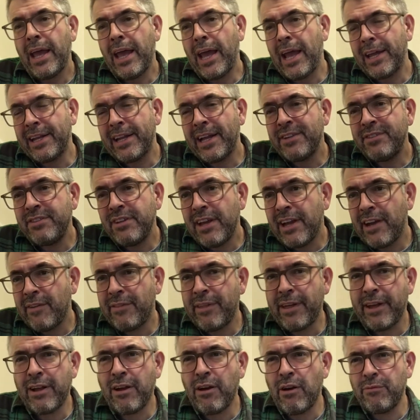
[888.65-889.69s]
And as you have
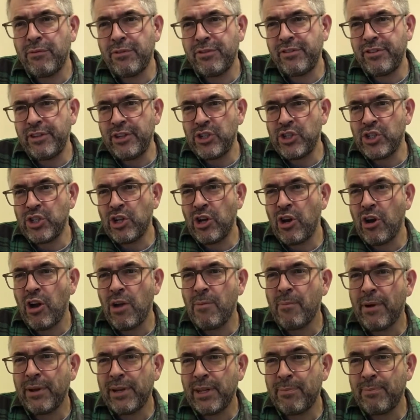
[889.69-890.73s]
that conversation, how
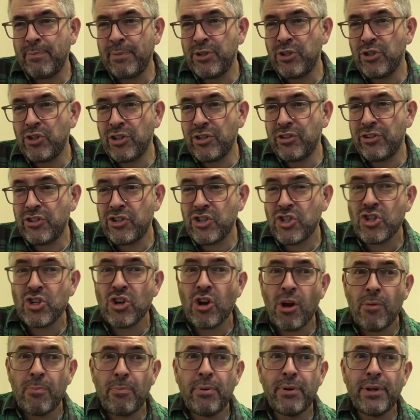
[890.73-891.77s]
might it be just
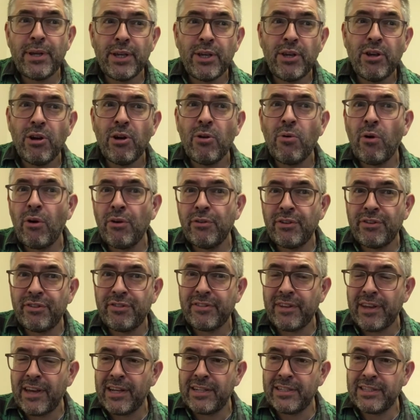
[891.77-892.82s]
sharpening your
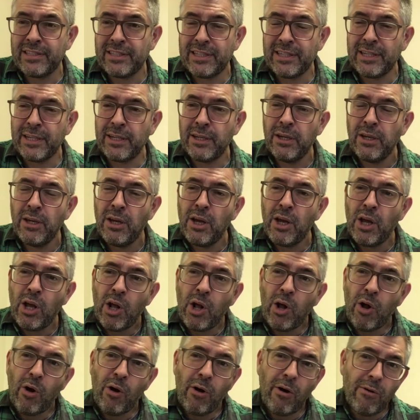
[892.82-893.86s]
understanding
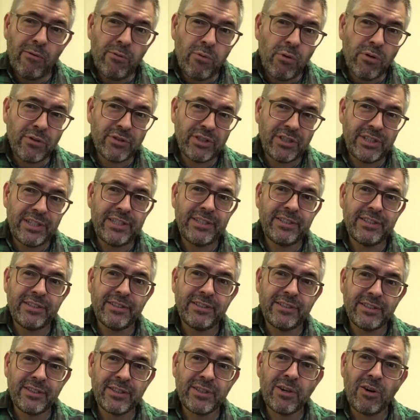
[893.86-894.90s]
of what
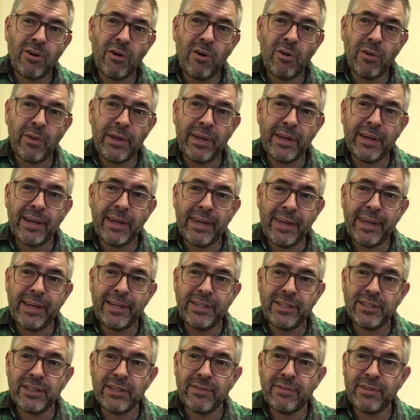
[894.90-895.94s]
Jesus is calling
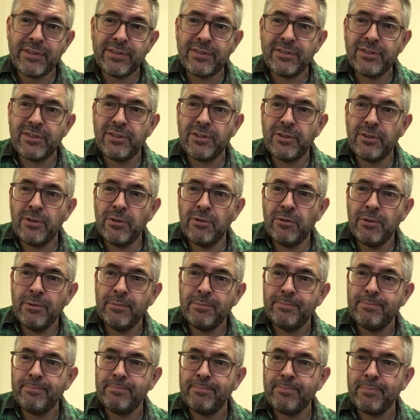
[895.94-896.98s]
each of us to?
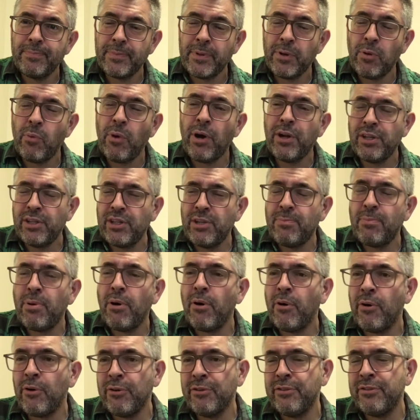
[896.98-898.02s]
Why did you
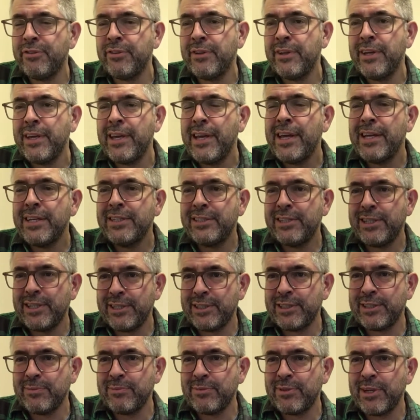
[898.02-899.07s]
pause? Take
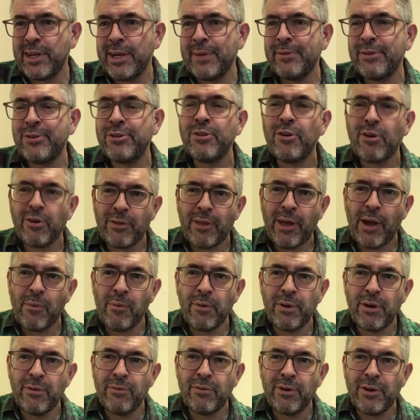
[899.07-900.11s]
some time to talk that
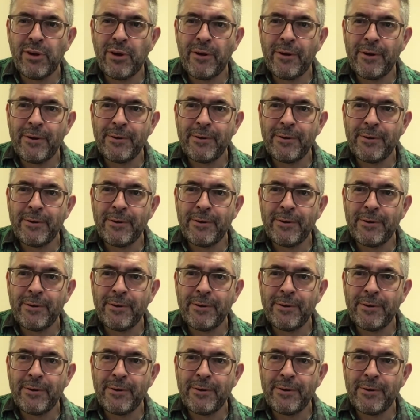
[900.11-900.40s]
one over now.